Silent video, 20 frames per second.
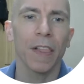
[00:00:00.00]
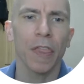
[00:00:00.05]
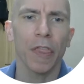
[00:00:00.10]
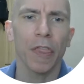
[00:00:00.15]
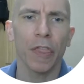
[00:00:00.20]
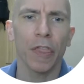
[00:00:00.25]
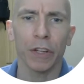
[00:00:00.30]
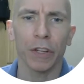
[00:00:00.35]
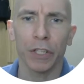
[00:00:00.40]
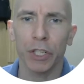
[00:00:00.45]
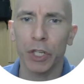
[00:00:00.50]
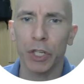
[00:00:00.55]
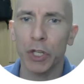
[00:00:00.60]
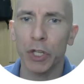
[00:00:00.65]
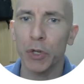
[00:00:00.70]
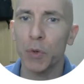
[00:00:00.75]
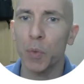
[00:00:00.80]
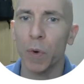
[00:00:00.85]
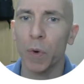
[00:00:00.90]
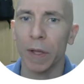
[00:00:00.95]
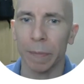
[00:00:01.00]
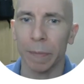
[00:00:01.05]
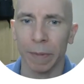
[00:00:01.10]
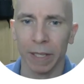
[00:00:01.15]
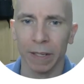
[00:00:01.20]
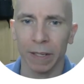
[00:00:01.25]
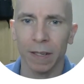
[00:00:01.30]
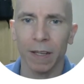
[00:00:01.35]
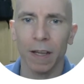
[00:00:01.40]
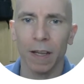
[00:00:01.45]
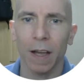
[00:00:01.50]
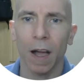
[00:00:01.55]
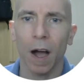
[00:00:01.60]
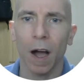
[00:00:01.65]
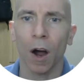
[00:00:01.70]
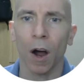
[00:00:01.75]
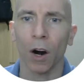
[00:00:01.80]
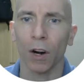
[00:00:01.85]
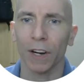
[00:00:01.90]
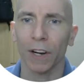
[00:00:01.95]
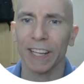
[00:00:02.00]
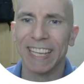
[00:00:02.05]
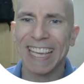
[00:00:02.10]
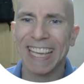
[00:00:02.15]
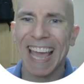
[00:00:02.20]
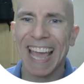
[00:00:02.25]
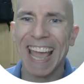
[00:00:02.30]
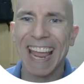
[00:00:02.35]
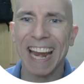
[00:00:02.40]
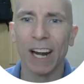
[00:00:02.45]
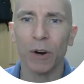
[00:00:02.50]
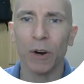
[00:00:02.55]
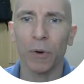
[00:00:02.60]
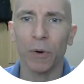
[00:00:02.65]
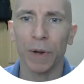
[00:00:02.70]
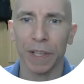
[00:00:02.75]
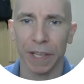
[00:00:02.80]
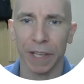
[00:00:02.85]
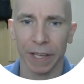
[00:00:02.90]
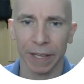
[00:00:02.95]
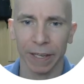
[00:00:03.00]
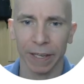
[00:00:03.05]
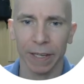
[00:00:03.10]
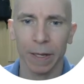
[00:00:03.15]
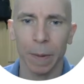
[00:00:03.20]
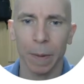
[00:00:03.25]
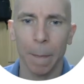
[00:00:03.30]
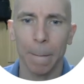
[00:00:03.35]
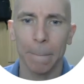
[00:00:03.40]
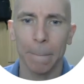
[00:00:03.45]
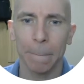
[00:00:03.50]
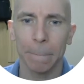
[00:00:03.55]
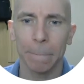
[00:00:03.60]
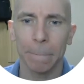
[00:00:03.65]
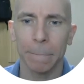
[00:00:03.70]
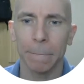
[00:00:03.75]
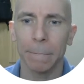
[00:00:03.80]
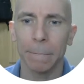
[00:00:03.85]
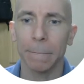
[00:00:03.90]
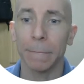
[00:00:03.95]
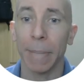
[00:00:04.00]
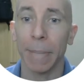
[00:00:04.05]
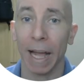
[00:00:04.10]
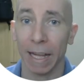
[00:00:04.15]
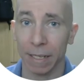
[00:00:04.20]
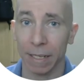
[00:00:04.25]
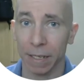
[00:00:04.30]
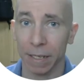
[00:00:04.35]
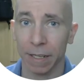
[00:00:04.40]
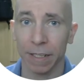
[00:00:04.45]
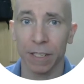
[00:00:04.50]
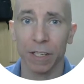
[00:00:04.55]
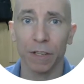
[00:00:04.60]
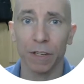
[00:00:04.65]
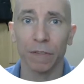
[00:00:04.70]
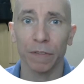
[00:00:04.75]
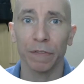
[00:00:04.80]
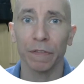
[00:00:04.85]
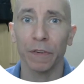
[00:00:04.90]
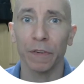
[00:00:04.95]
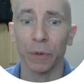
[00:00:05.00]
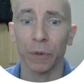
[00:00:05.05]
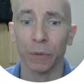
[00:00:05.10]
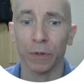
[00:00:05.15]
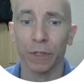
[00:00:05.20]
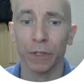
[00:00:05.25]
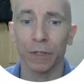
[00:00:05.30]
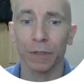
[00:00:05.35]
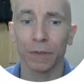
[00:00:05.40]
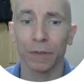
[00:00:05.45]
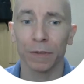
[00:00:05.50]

The 2 women are carrying baskets of fruit.